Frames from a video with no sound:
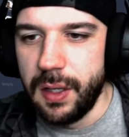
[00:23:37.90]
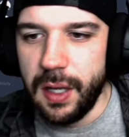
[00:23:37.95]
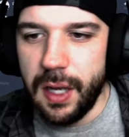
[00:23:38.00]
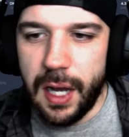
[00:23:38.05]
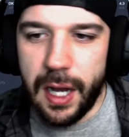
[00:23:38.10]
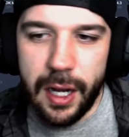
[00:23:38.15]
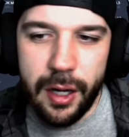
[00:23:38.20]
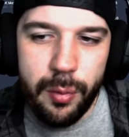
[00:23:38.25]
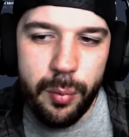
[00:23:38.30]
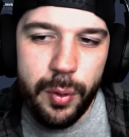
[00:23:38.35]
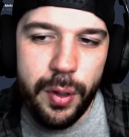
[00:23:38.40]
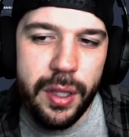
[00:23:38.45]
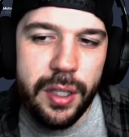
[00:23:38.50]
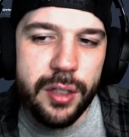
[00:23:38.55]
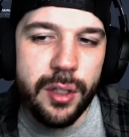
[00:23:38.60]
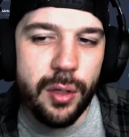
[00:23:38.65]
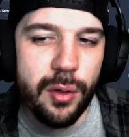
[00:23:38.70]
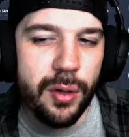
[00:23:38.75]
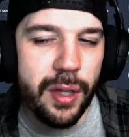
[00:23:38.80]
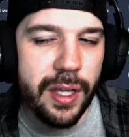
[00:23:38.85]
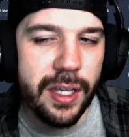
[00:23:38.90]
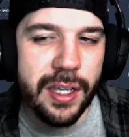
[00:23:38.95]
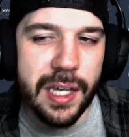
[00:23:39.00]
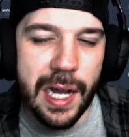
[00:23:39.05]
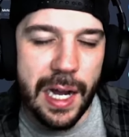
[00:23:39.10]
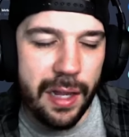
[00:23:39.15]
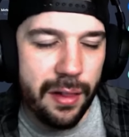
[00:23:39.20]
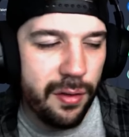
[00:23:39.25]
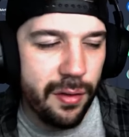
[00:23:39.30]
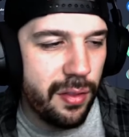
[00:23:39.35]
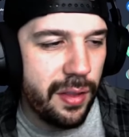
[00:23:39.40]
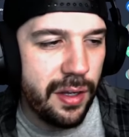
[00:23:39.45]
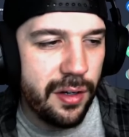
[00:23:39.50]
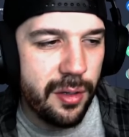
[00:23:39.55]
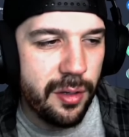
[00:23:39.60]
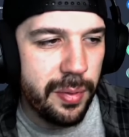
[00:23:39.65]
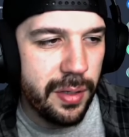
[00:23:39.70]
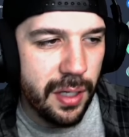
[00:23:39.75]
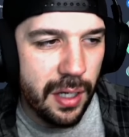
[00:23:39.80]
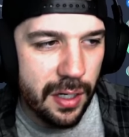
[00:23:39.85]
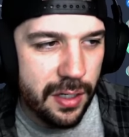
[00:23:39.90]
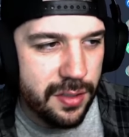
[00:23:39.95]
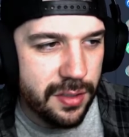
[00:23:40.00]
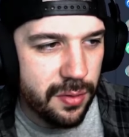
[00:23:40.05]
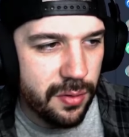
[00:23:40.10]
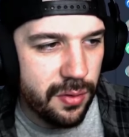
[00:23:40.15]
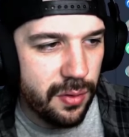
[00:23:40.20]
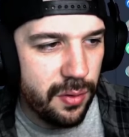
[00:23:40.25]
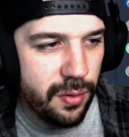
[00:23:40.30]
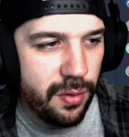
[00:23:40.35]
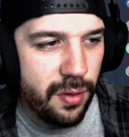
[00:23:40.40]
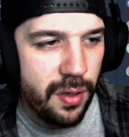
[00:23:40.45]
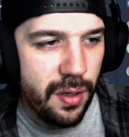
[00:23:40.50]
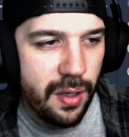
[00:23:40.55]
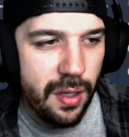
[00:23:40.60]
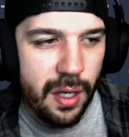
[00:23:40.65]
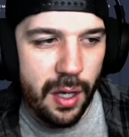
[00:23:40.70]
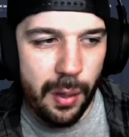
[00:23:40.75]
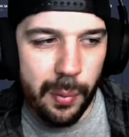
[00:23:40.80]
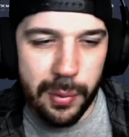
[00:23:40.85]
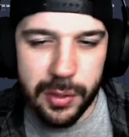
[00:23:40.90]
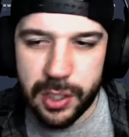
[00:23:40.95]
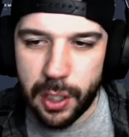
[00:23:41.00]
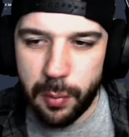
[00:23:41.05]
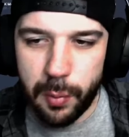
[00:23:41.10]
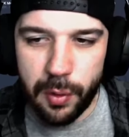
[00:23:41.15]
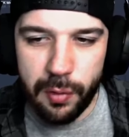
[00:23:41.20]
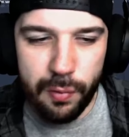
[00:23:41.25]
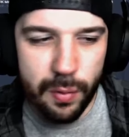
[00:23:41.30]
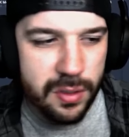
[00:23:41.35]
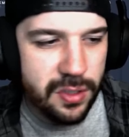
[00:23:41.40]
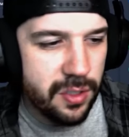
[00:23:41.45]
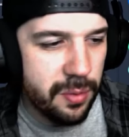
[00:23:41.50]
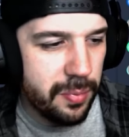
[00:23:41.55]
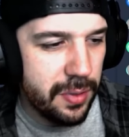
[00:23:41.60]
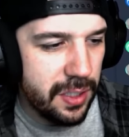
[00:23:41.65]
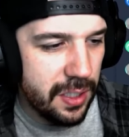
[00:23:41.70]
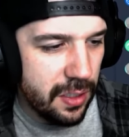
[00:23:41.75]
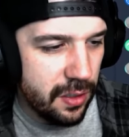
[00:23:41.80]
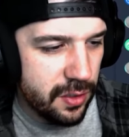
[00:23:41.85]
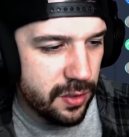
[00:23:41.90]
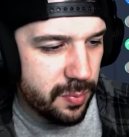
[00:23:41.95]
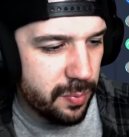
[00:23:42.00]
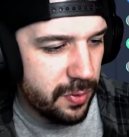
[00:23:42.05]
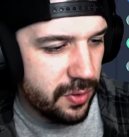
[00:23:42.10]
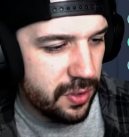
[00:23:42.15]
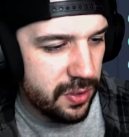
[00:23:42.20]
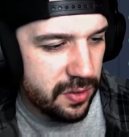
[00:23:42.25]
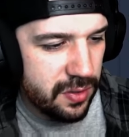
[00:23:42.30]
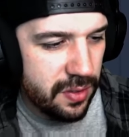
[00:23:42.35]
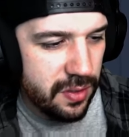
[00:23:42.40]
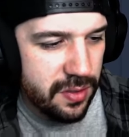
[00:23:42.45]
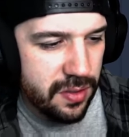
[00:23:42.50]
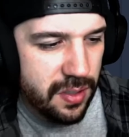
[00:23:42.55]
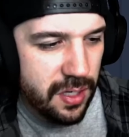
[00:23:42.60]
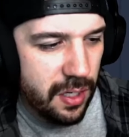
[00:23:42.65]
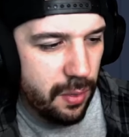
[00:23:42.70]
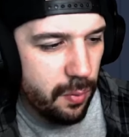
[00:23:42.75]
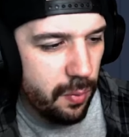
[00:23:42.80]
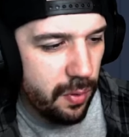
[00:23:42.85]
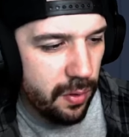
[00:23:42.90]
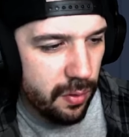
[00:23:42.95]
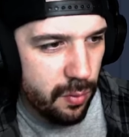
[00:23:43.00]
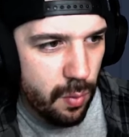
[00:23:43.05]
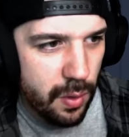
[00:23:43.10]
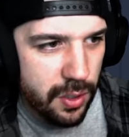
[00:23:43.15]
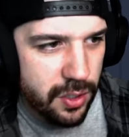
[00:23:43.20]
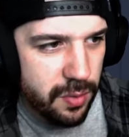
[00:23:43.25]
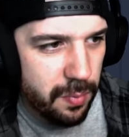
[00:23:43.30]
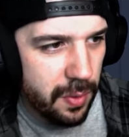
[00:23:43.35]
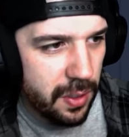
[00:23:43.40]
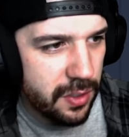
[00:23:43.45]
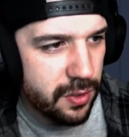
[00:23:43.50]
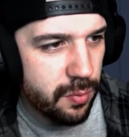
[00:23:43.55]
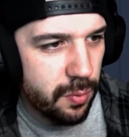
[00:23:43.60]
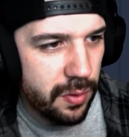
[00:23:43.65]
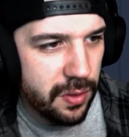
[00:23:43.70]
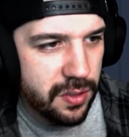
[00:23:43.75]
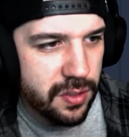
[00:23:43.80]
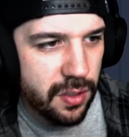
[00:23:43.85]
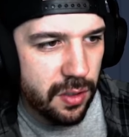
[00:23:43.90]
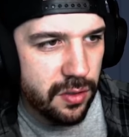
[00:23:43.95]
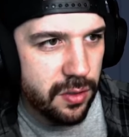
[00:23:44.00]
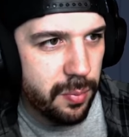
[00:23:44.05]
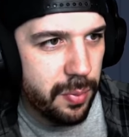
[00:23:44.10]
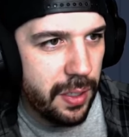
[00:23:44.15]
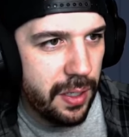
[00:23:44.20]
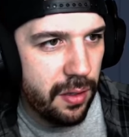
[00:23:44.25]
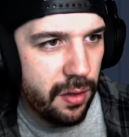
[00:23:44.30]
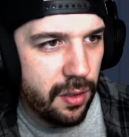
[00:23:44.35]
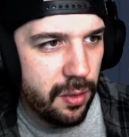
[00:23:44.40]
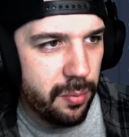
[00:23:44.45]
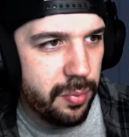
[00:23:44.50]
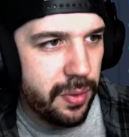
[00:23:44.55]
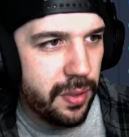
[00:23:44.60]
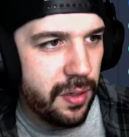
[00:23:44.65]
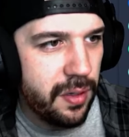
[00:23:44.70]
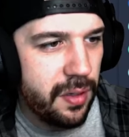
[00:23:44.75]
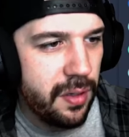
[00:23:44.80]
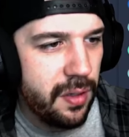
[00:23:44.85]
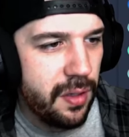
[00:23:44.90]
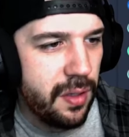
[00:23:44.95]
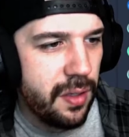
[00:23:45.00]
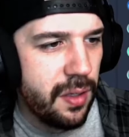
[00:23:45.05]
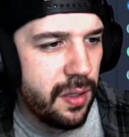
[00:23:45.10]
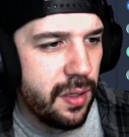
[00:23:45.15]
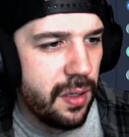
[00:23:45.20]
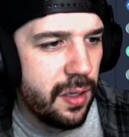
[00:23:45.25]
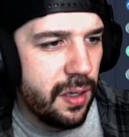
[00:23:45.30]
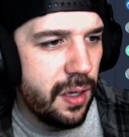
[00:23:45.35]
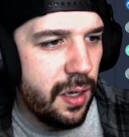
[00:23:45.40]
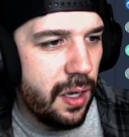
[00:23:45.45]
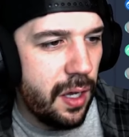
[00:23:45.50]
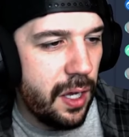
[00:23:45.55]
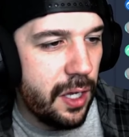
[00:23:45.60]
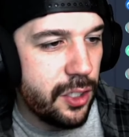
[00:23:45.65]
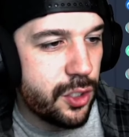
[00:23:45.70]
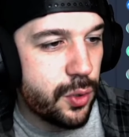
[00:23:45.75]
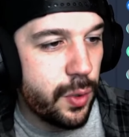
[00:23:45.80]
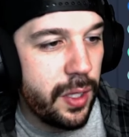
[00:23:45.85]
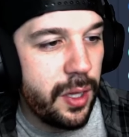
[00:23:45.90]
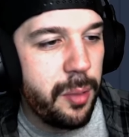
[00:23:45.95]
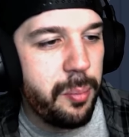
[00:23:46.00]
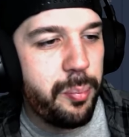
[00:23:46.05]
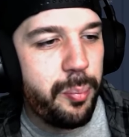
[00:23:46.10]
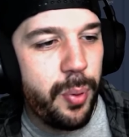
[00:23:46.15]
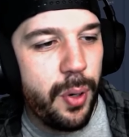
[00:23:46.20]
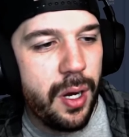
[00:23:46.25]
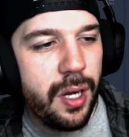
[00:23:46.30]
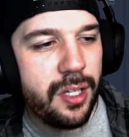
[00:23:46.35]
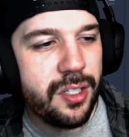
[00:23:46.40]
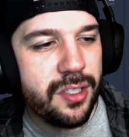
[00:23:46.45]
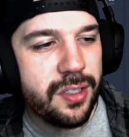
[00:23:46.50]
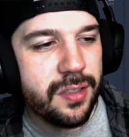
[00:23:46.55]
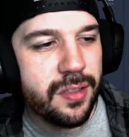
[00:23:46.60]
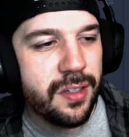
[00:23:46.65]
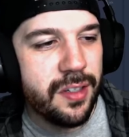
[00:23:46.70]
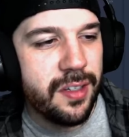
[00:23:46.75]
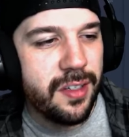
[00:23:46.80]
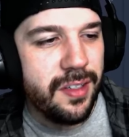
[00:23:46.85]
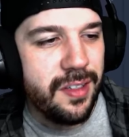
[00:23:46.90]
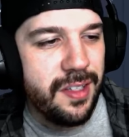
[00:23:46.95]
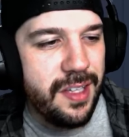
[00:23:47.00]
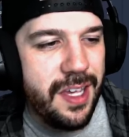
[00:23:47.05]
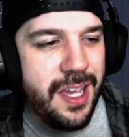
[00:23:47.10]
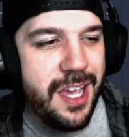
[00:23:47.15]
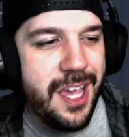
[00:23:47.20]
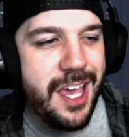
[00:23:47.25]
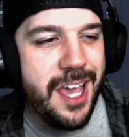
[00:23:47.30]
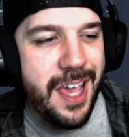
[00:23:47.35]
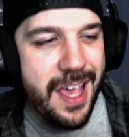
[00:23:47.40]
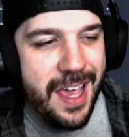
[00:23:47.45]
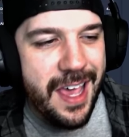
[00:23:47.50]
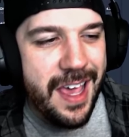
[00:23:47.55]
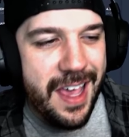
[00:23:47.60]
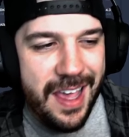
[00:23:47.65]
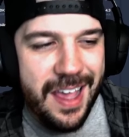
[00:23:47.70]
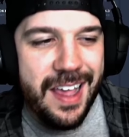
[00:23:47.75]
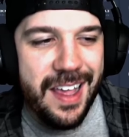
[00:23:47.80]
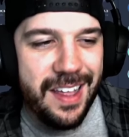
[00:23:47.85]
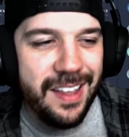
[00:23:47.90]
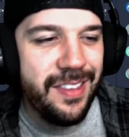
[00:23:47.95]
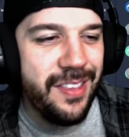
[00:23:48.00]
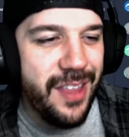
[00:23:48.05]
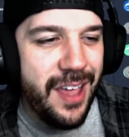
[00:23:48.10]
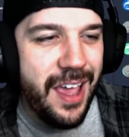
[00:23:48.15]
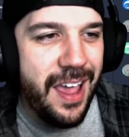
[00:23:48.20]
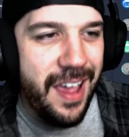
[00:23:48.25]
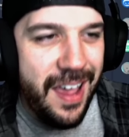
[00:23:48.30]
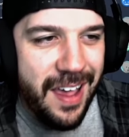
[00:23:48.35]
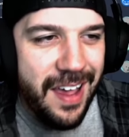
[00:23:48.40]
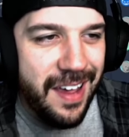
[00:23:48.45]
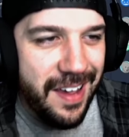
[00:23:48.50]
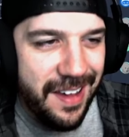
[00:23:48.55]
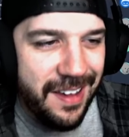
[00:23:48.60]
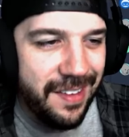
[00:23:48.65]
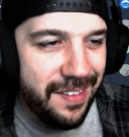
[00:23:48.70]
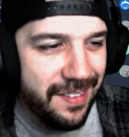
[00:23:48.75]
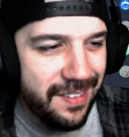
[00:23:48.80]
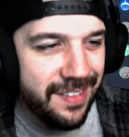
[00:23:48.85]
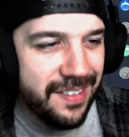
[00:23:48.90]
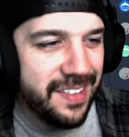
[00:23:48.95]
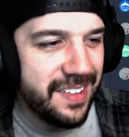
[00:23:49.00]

I really don't like Kyler there, to be honest with you. I wish I would have went somebody else, but just this is kind of where the question marks really start to pile up here. Treylon Burks. No.